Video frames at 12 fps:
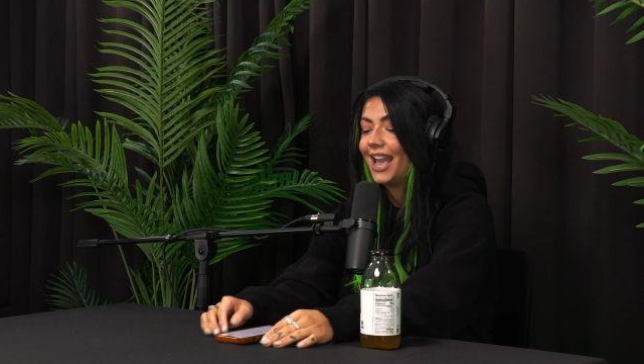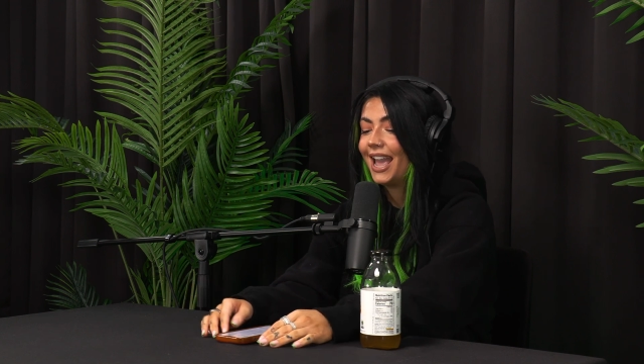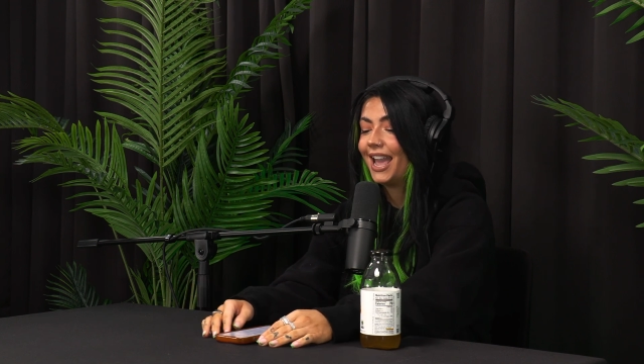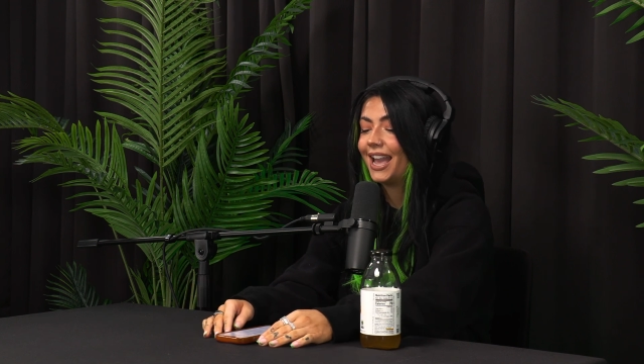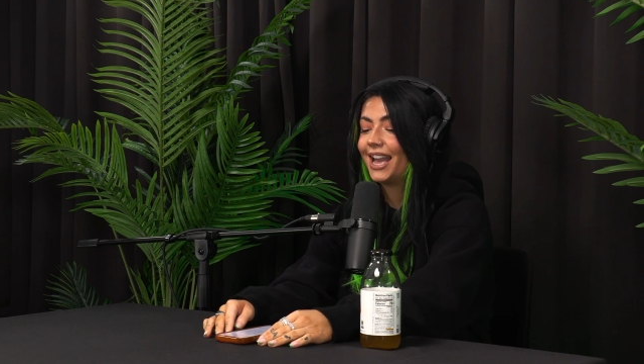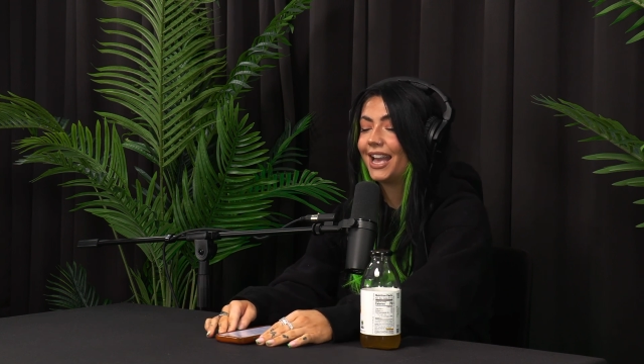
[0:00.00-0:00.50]

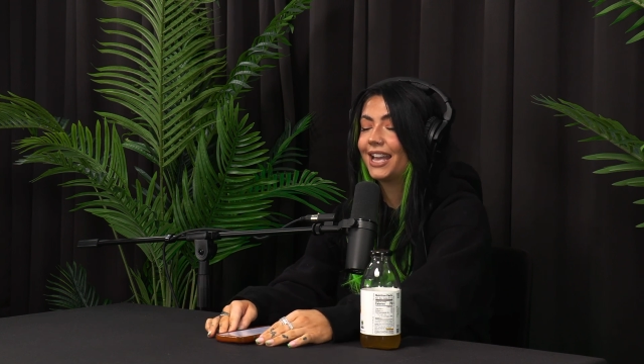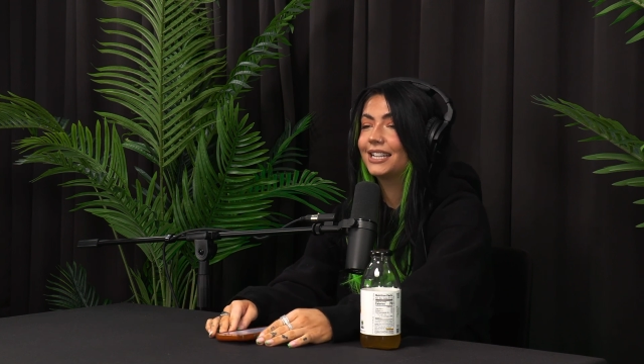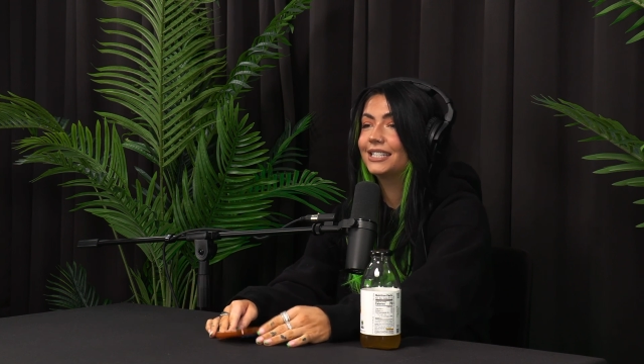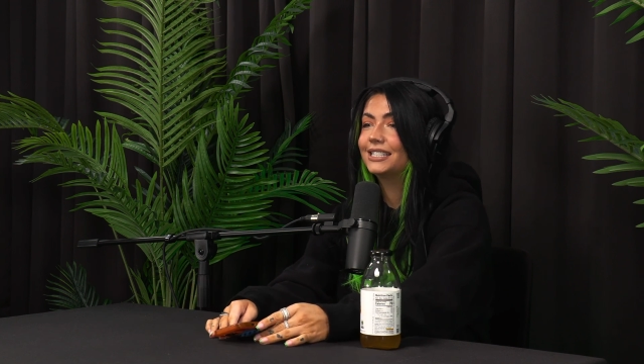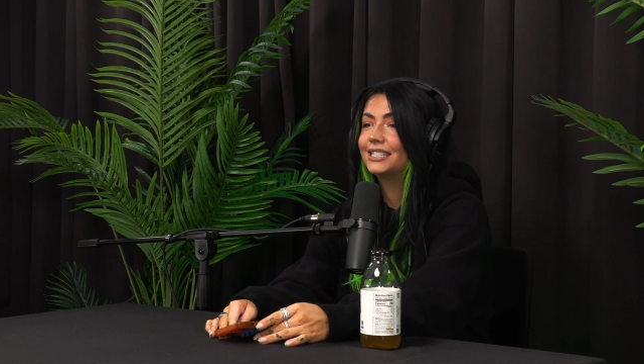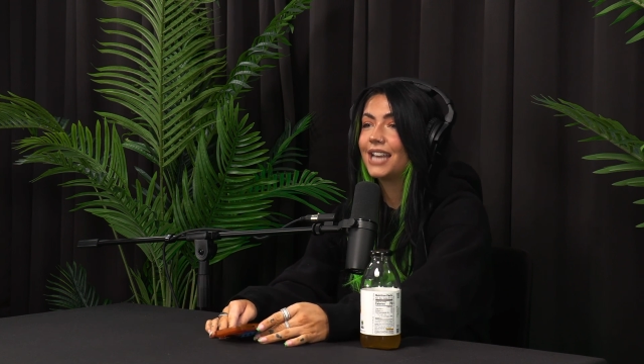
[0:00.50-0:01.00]

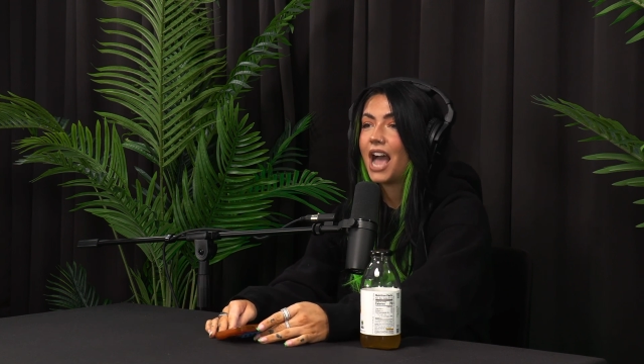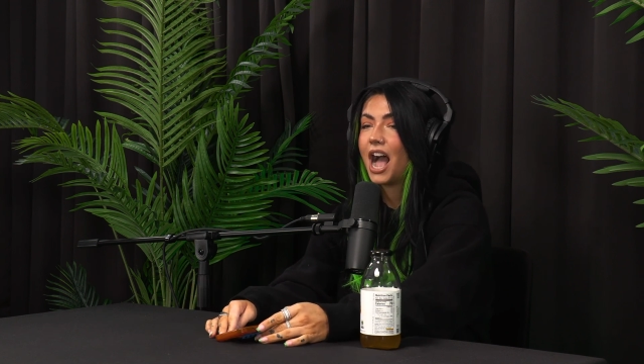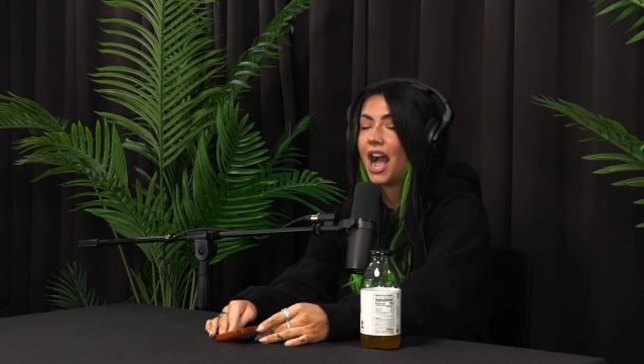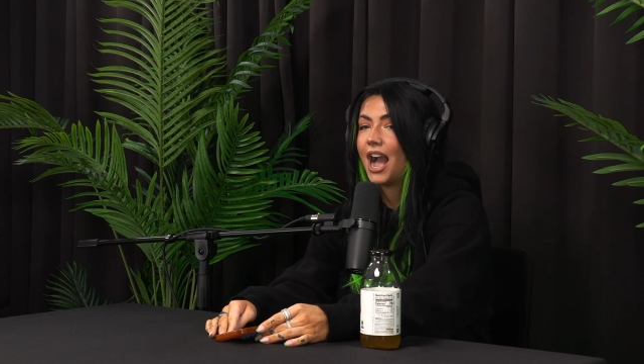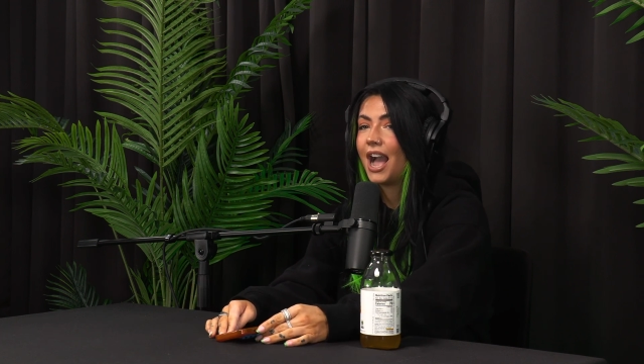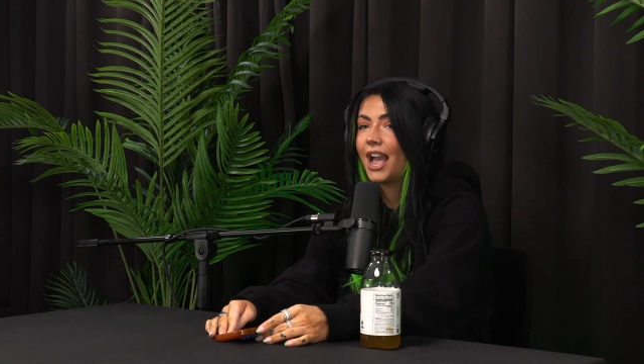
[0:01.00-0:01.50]
And
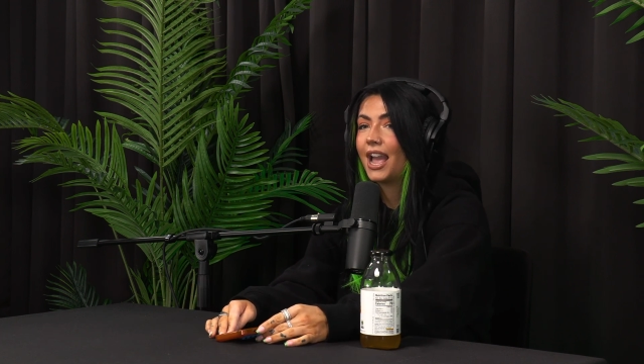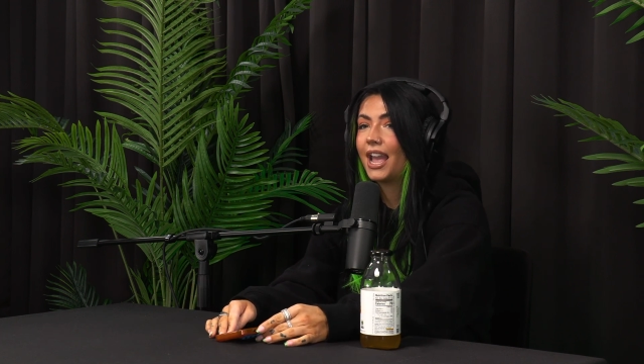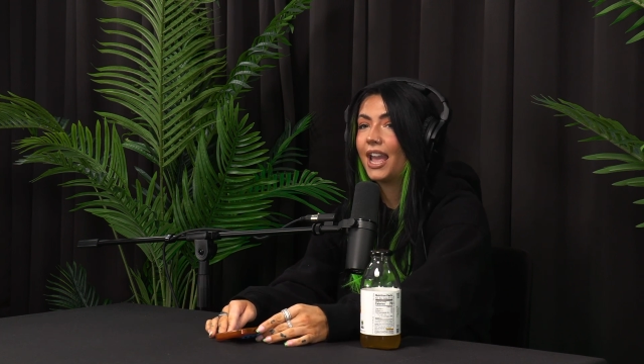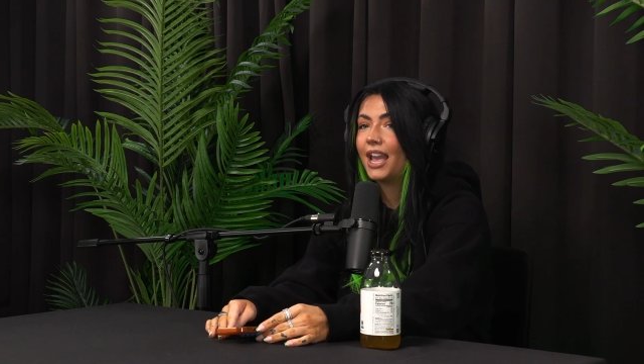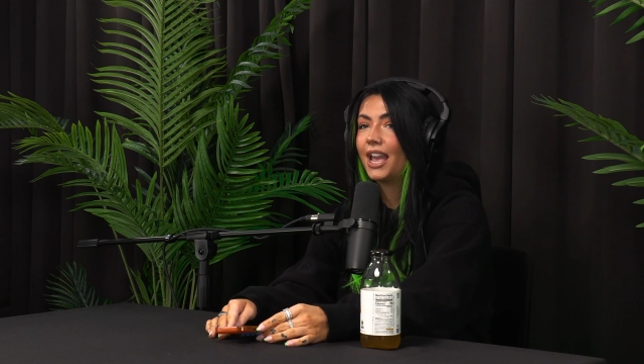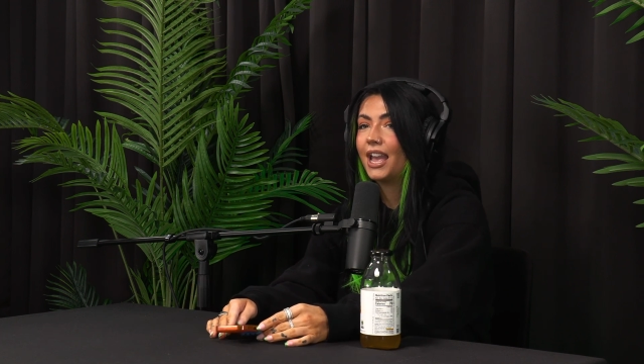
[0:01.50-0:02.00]

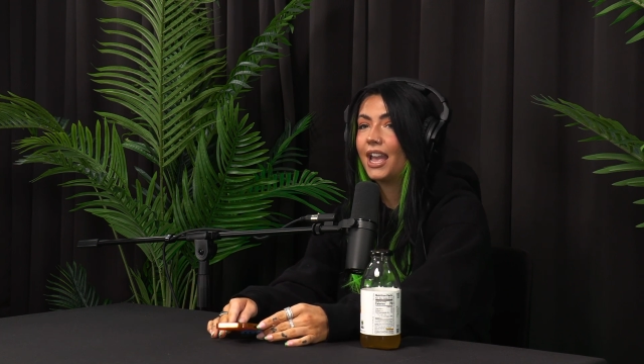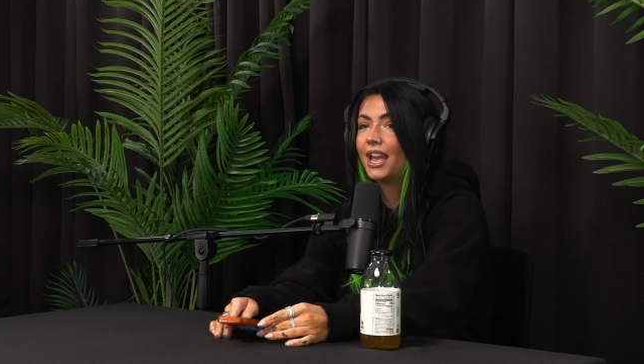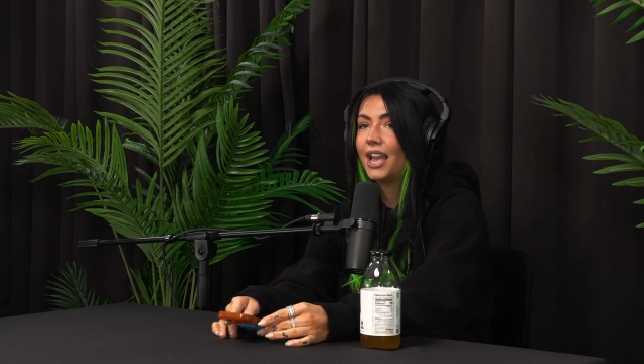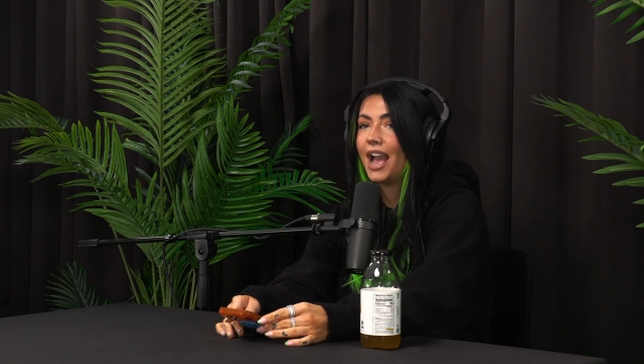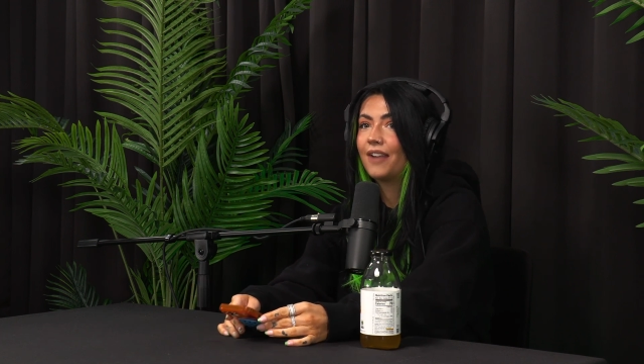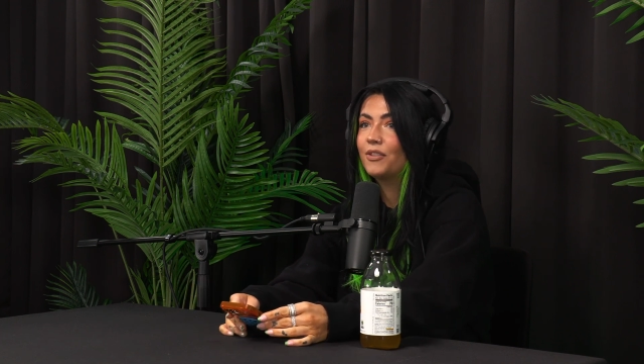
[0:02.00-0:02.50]
I
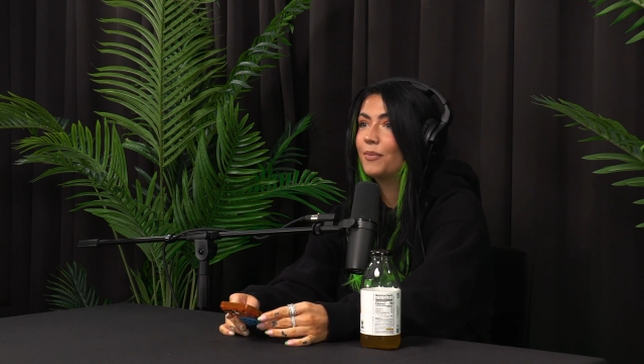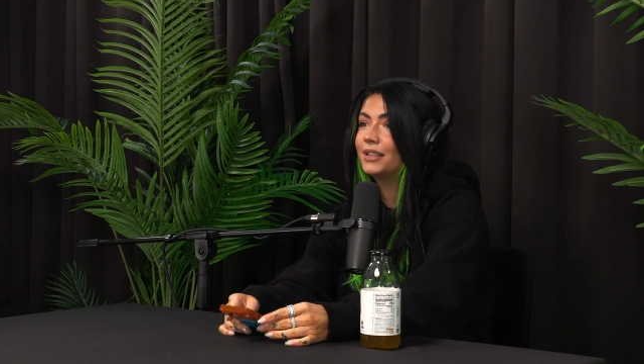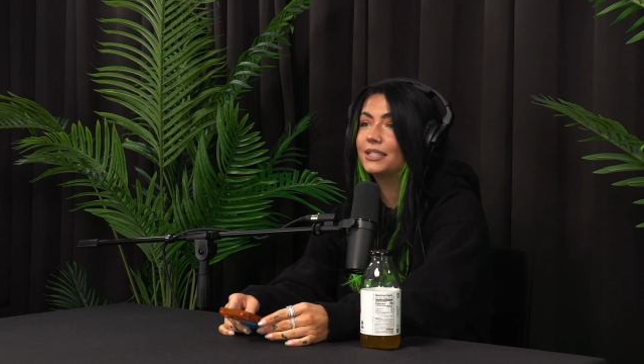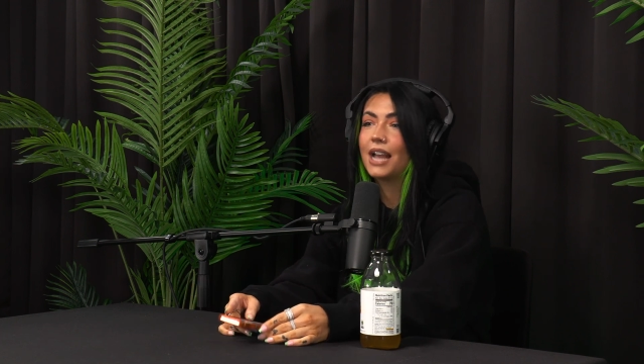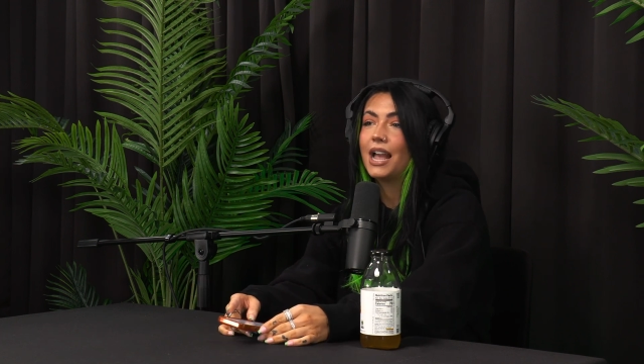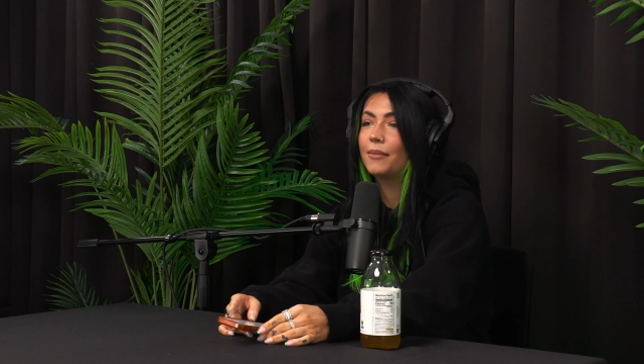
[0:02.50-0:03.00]
have the
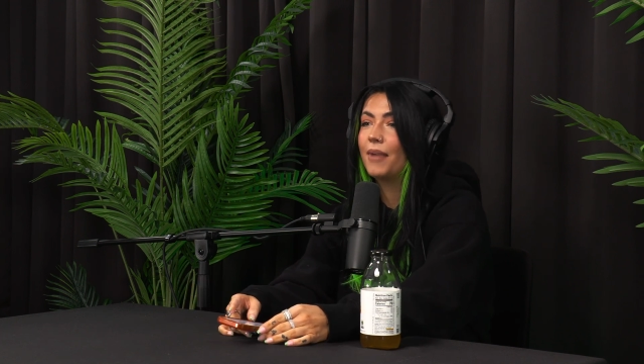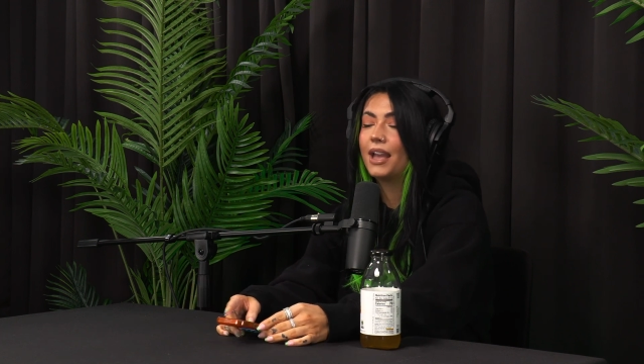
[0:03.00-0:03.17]
best time.